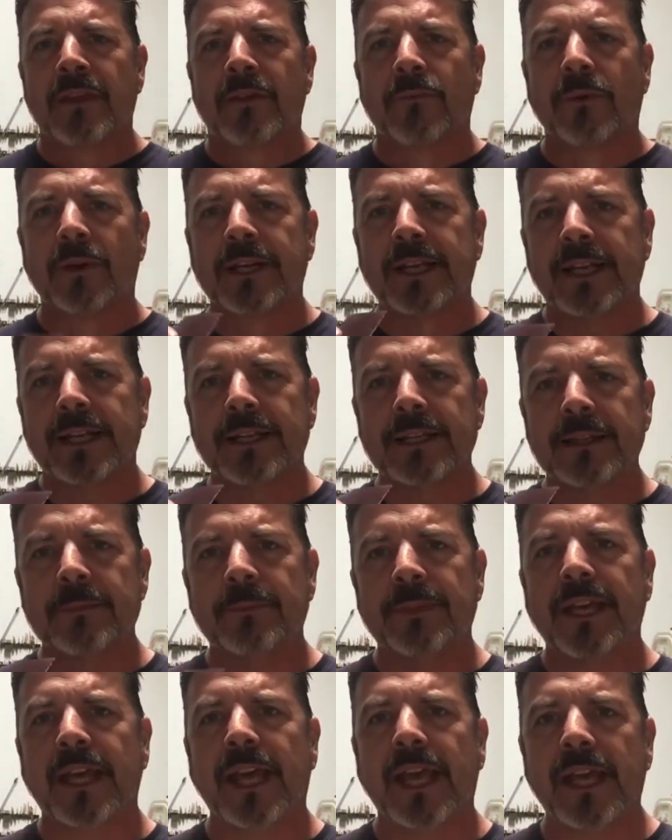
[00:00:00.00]
we're getting the
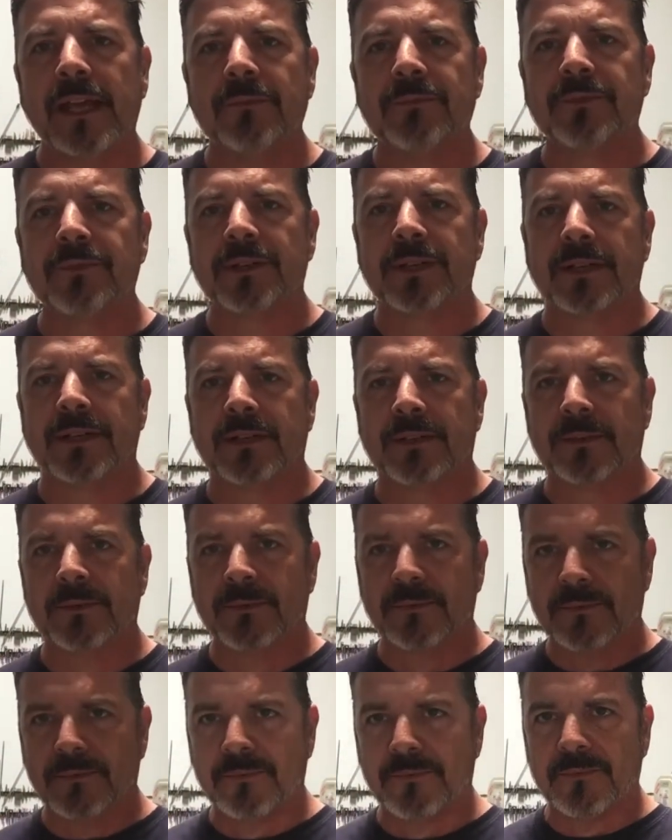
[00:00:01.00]
behavior out
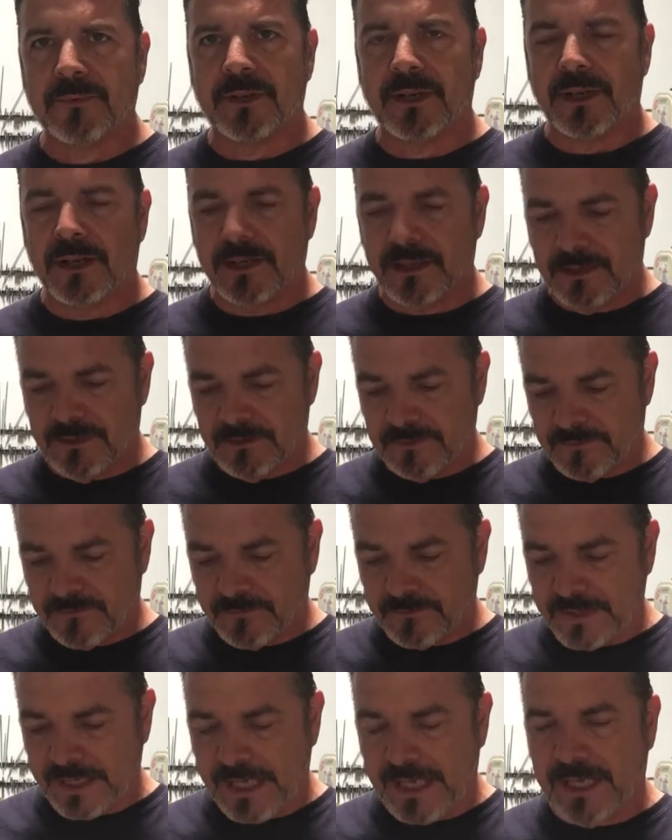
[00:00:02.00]
of
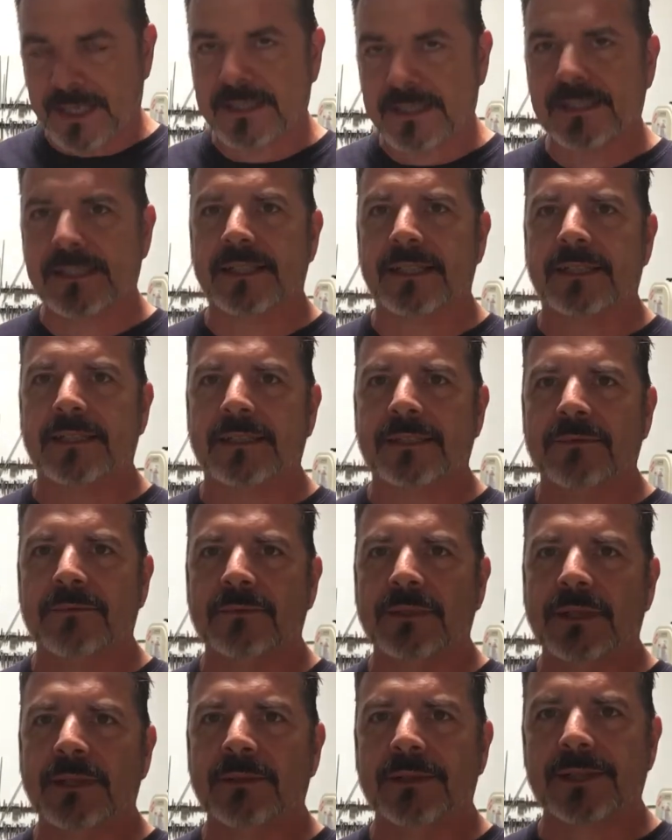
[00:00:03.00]
flax that
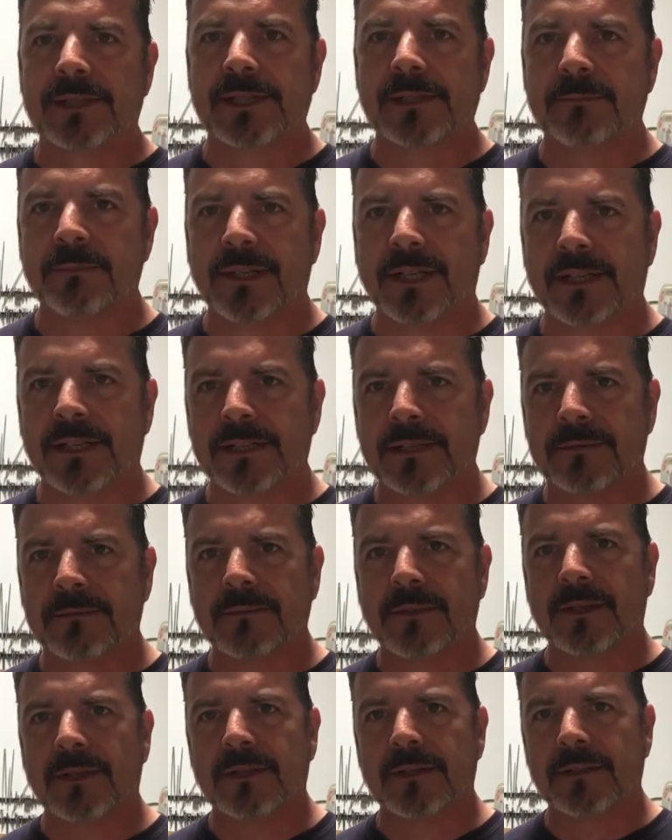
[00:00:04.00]
we would expect
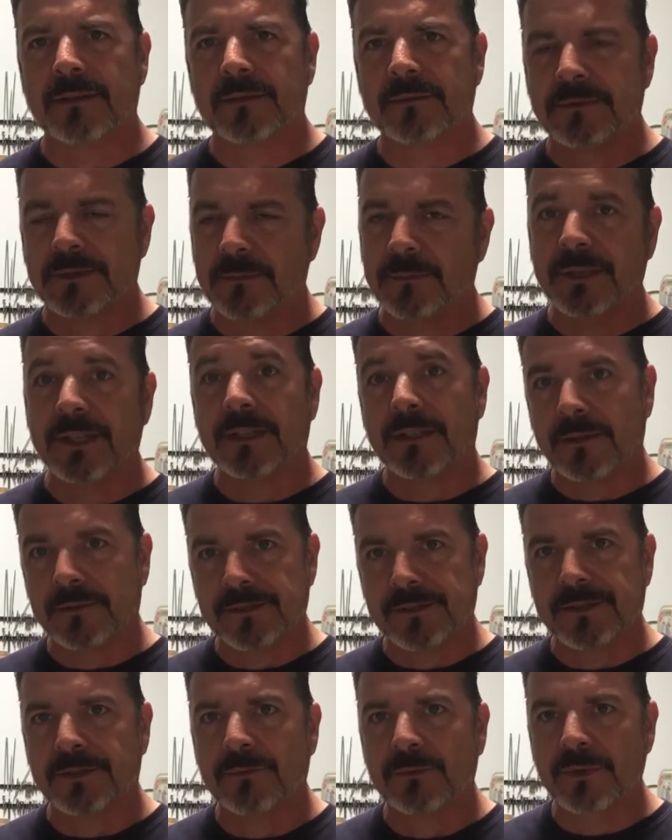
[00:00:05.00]
to be
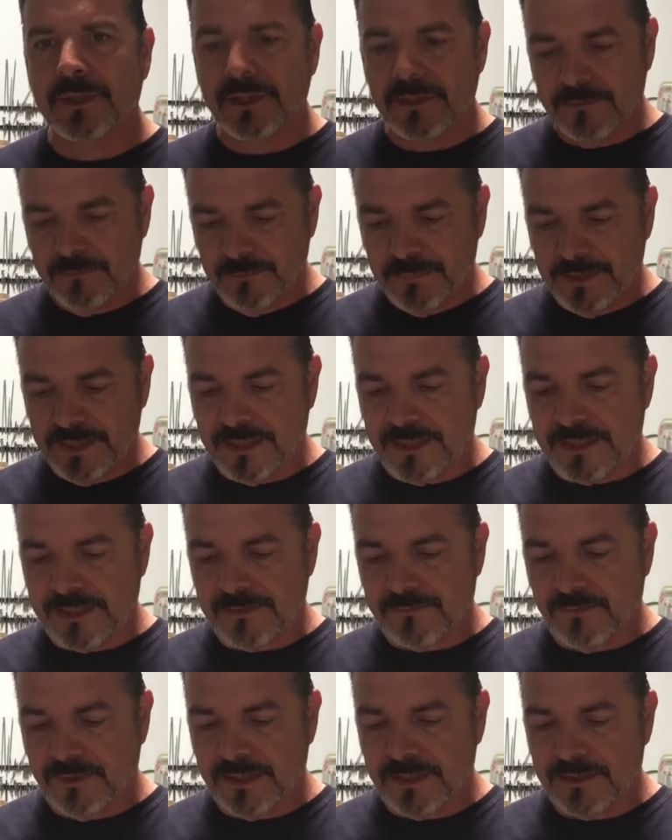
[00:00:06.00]
closer to wood
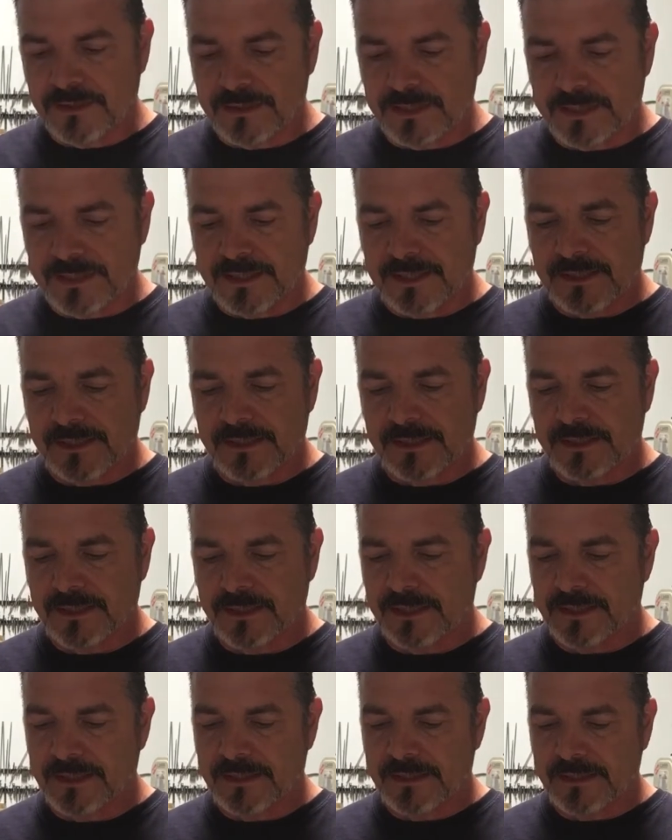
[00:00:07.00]
because, well, it's
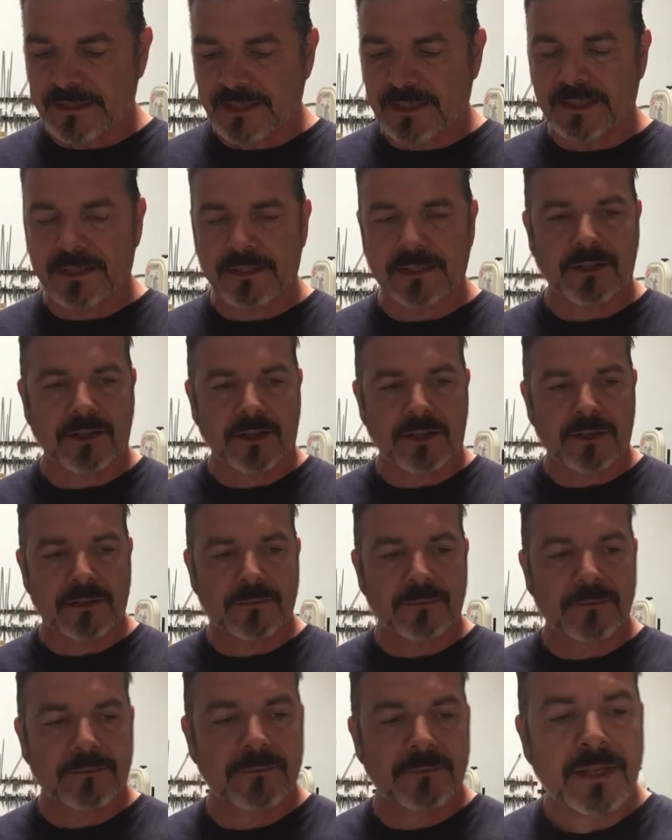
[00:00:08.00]

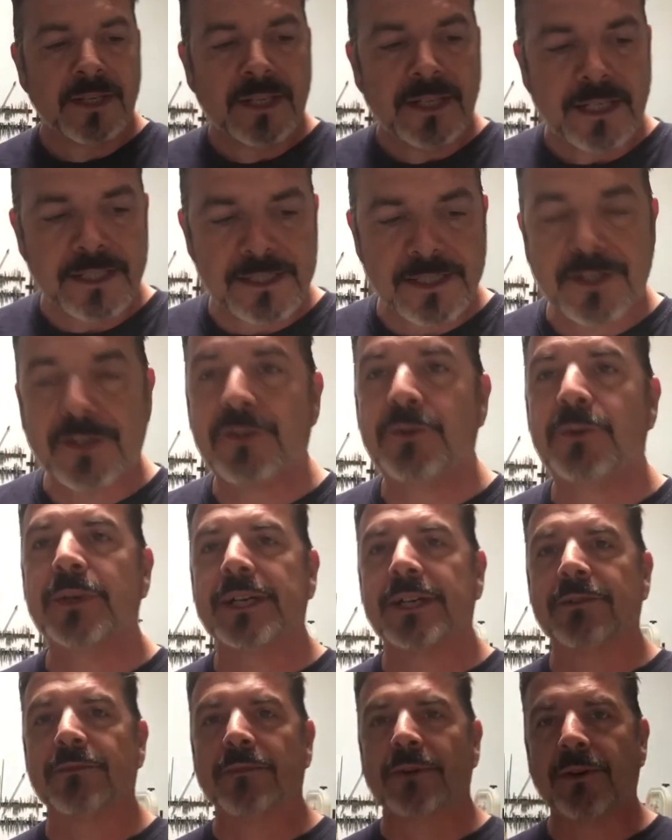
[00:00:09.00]
a
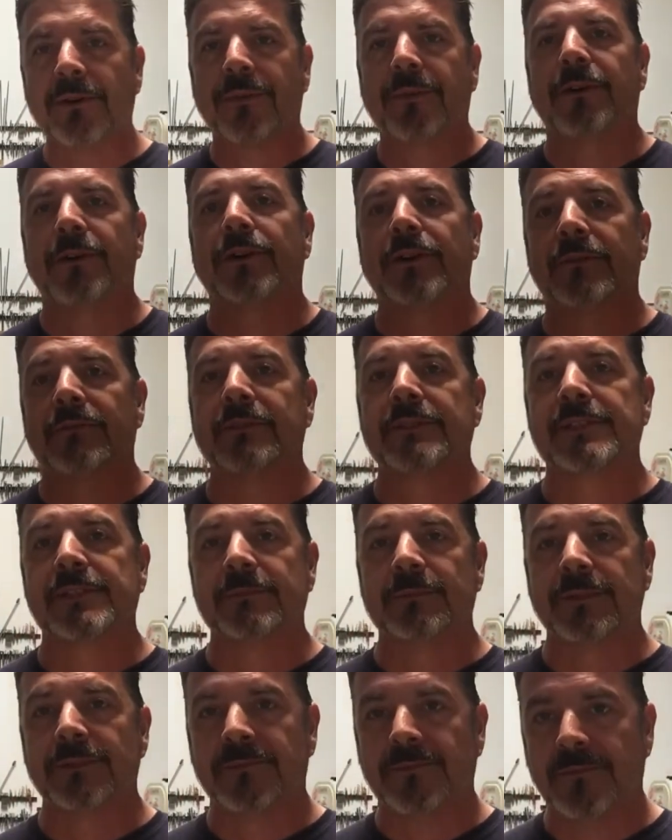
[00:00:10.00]
quick growth
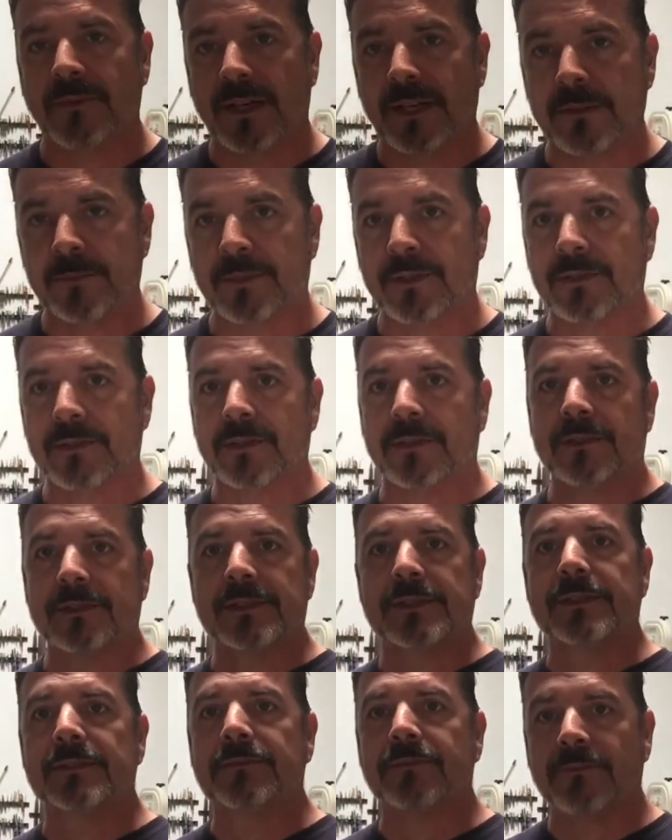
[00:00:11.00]
harvestable fiber.
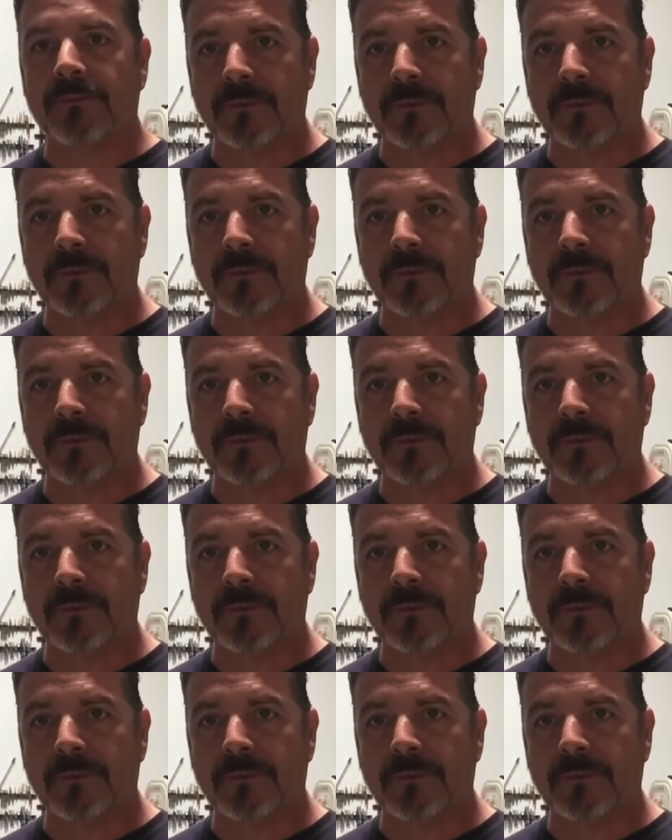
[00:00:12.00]
Also,